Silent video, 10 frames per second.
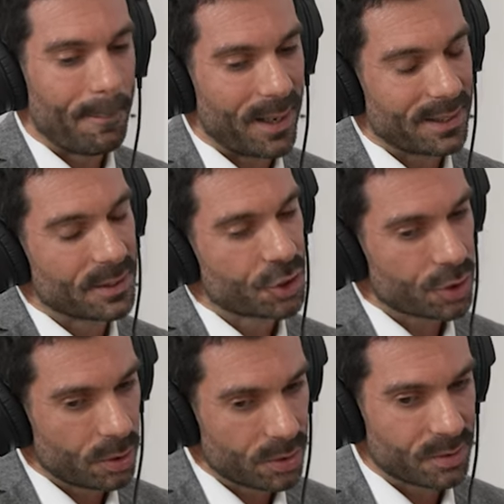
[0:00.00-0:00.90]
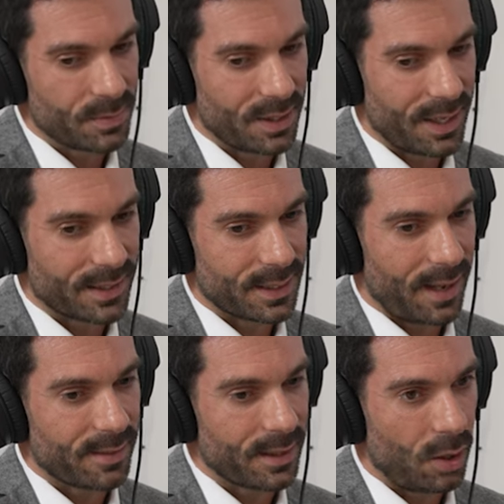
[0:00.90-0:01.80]
But it shows me that
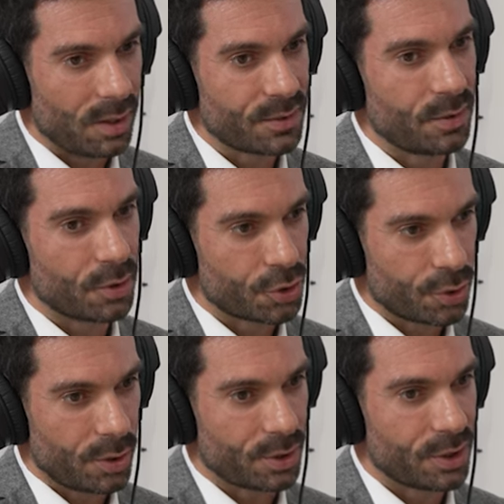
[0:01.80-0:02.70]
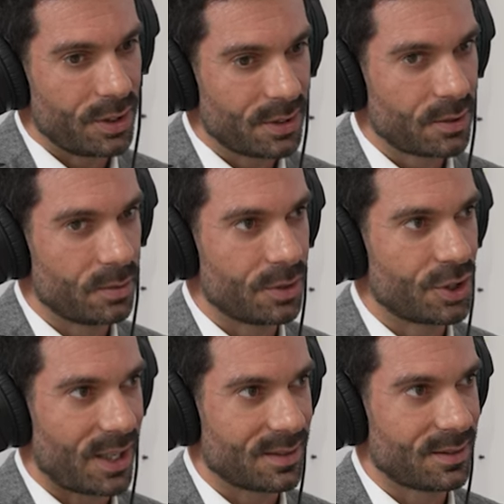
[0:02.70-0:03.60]
I think also the church needs to
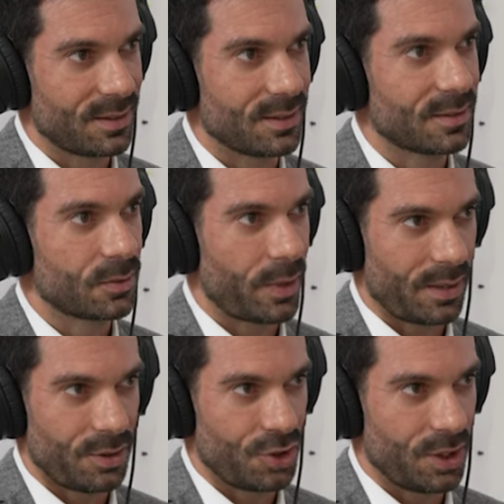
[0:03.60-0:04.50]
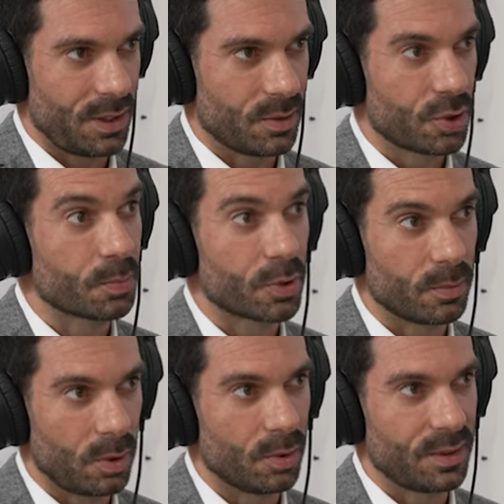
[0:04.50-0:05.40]
adjust its strategy to
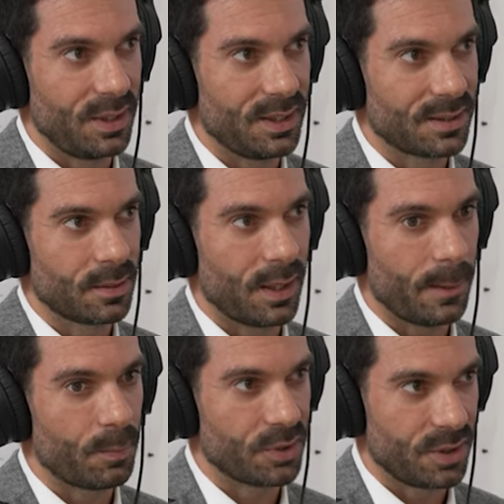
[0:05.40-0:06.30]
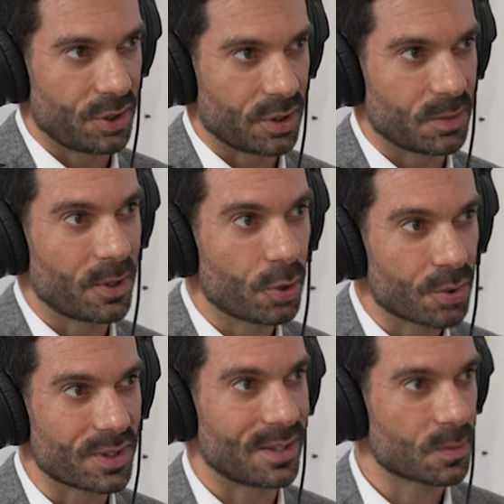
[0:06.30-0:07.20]
promote these uh, positions
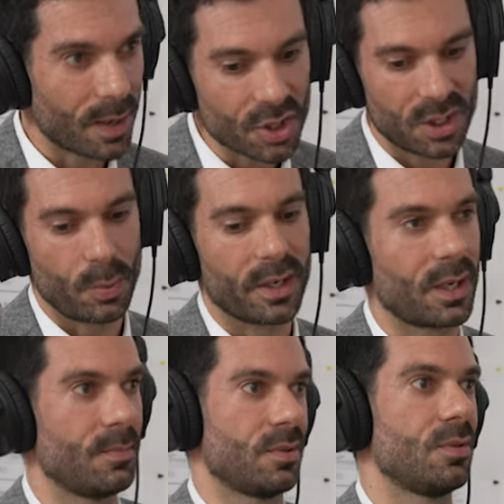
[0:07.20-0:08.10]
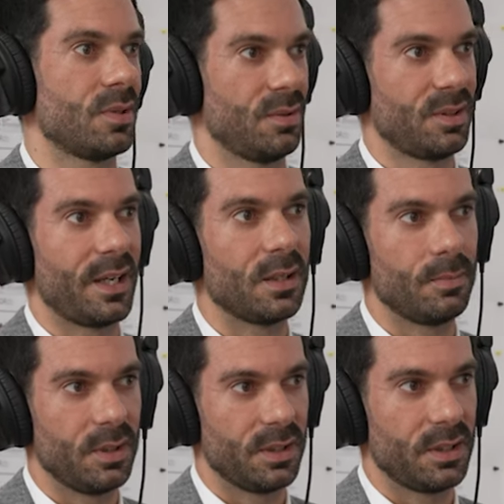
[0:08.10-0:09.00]
because, especially when it comes to
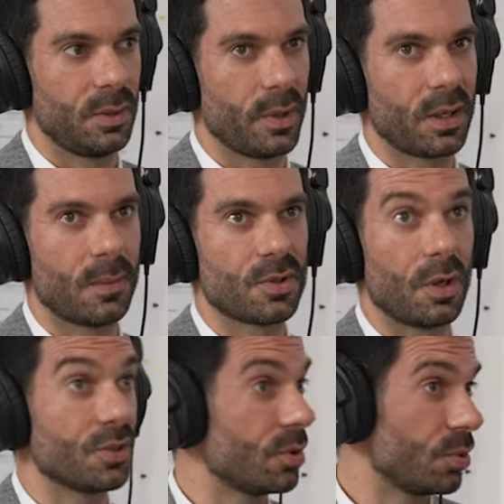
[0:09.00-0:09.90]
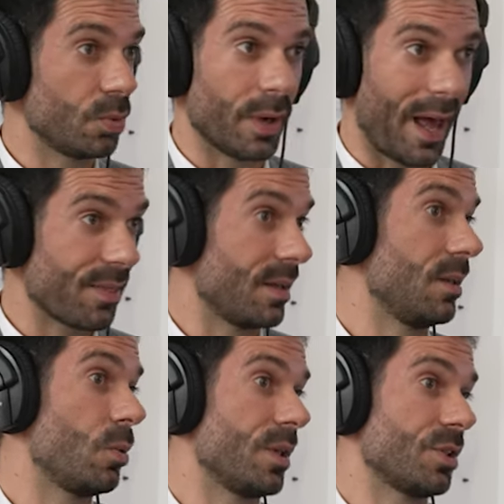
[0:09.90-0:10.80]
sustainability, when it comes also to ethical
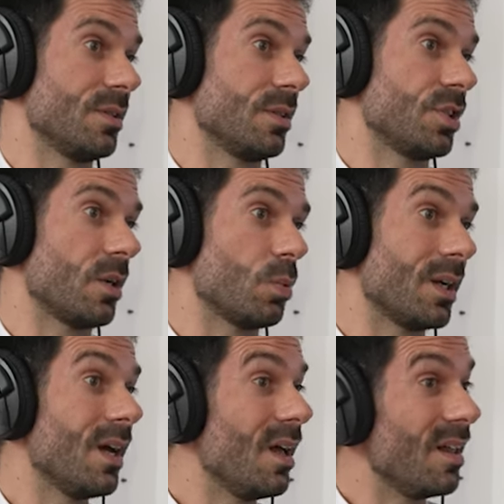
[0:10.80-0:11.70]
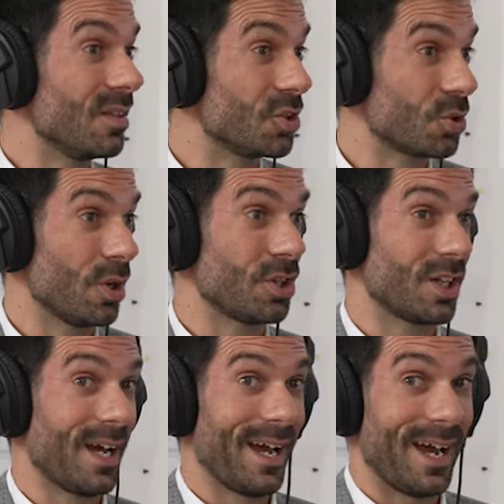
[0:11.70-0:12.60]
questions in general, the church
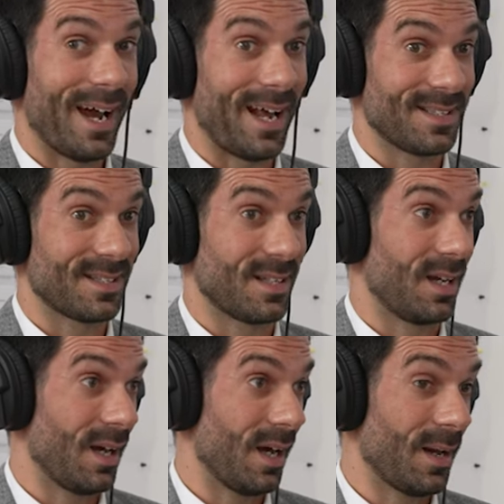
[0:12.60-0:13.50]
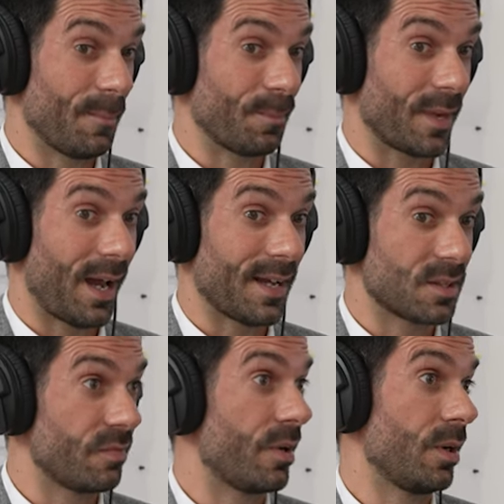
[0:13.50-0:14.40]
has um, has
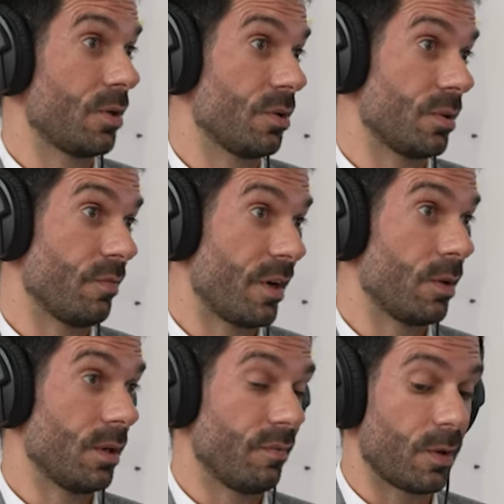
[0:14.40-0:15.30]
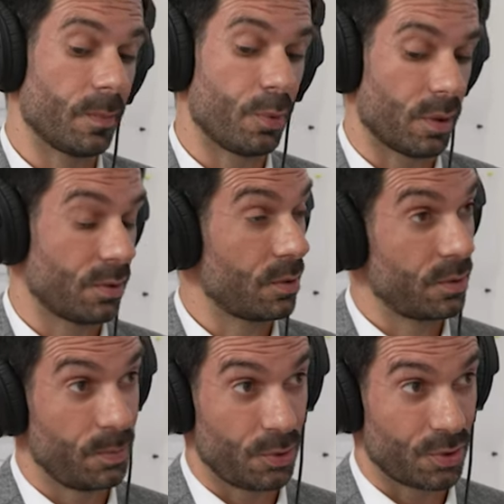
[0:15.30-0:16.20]
a very very very important
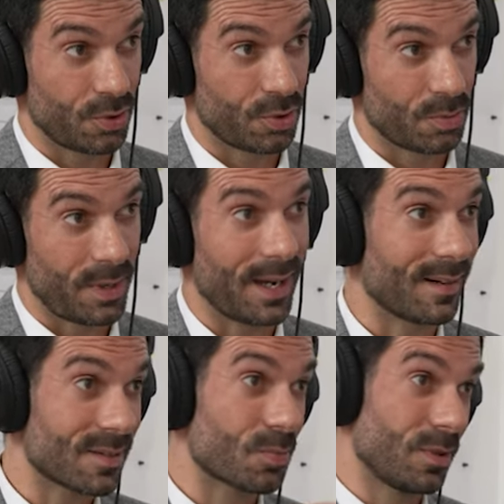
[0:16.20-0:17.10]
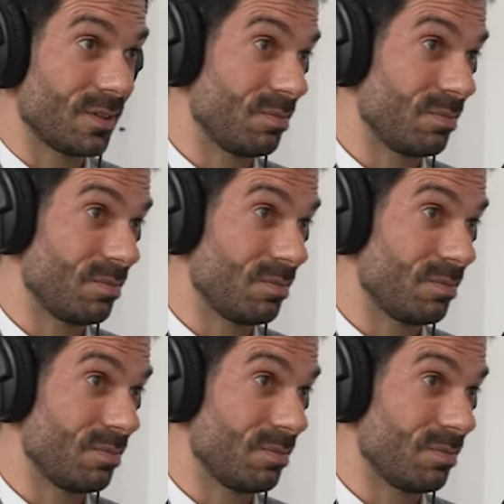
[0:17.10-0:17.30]
contribution to make. And this brings